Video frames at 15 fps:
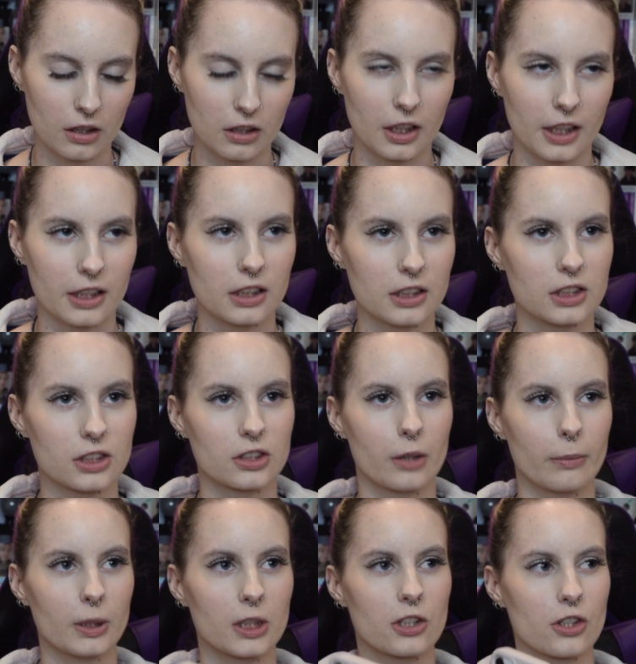like there's so
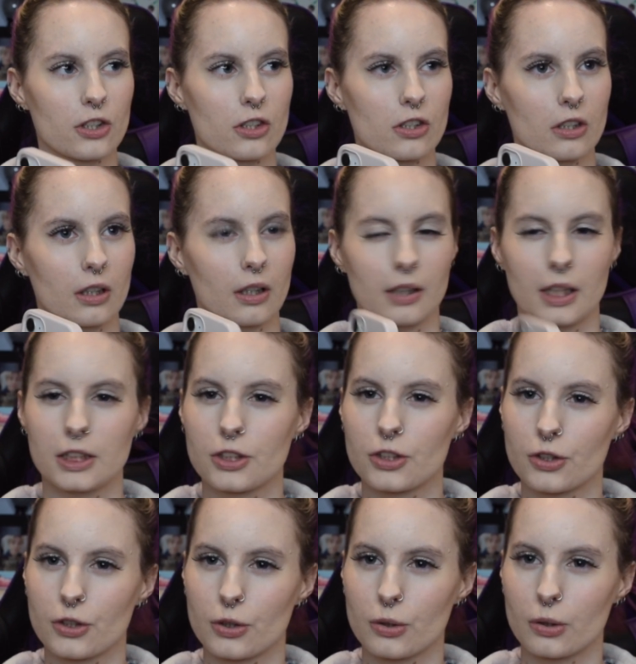much less
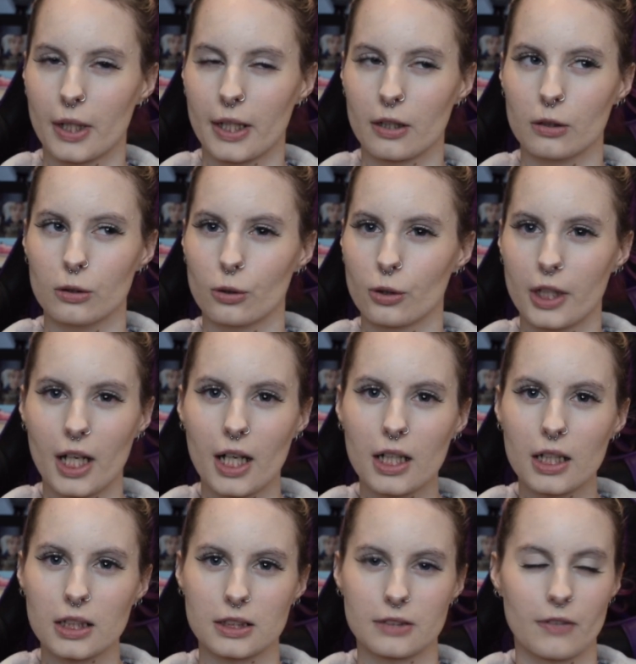to like look at
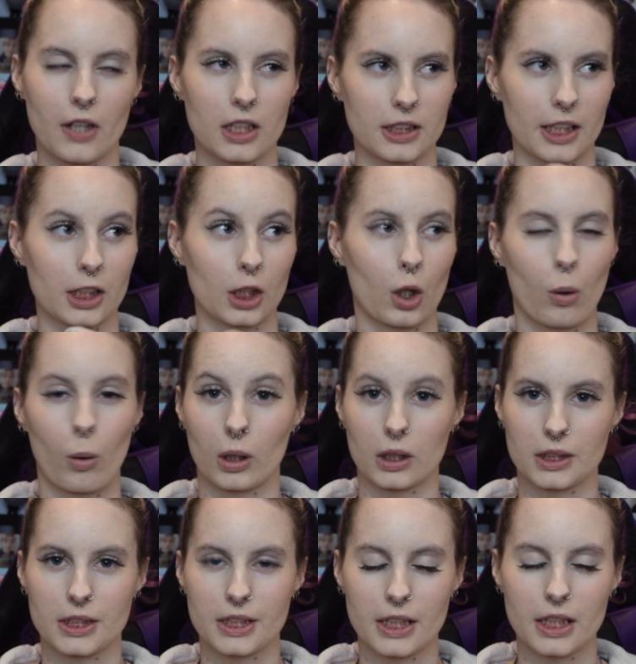as far as like the
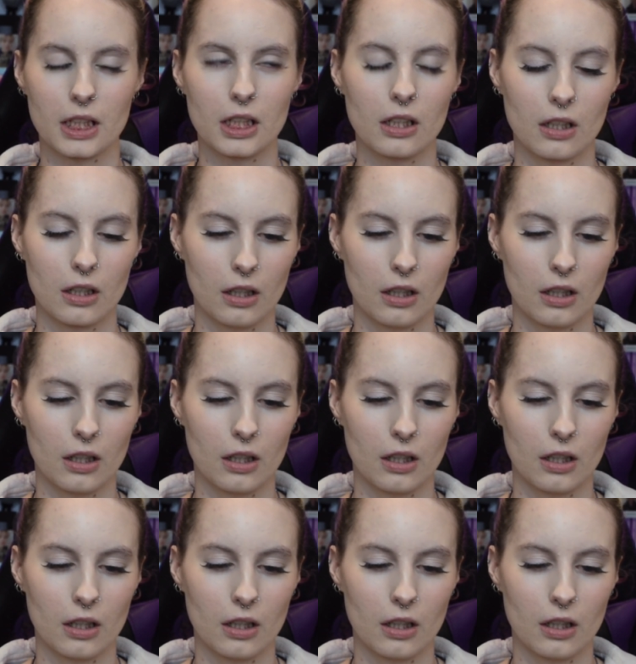quantity